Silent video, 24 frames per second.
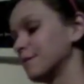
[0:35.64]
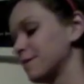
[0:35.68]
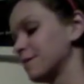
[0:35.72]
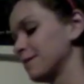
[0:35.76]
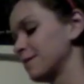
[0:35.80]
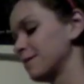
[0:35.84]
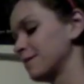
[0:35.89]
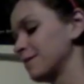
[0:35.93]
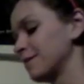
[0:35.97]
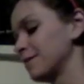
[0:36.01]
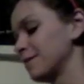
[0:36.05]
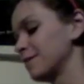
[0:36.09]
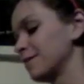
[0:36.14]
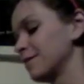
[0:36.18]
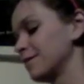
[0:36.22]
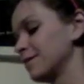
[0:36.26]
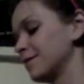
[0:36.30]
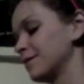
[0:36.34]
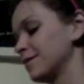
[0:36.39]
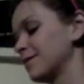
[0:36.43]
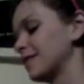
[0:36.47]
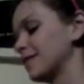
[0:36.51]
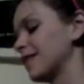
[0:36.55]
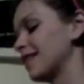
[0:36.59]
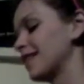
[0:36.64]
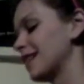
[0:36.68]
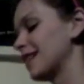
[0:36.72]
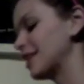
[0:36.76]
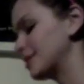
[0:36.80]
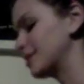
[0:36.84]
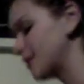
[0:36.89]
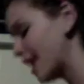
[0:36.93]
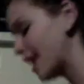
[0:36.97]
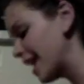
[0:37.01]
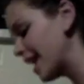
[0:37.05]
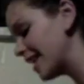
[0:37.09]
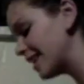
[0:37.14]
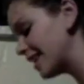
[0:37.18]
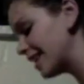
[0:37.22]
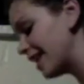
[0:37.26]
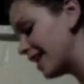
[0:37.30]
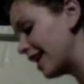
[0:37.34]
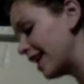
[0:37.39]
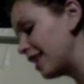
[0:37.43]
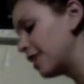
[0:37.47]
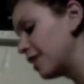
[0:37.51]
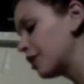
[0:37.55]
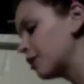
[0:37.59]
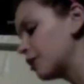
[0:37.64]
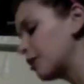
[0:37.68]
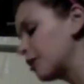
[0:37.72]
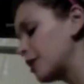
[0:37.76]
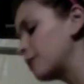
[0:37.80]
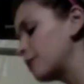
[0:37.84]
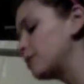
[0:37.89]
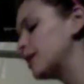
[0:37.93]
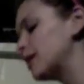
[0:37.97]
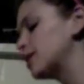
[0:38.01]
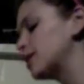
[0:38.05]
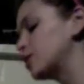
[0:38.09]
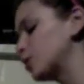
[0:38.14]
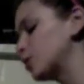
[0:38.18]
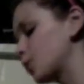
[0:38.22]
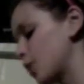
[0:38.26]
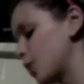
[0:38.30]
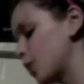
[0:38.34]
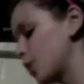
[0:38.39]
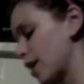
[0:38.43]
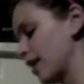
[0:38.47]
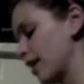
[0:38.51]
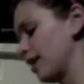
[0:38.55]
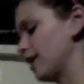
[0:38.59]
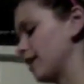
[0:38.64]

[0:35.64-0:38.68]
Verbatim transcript: 5. That's right. And 3 plus 1.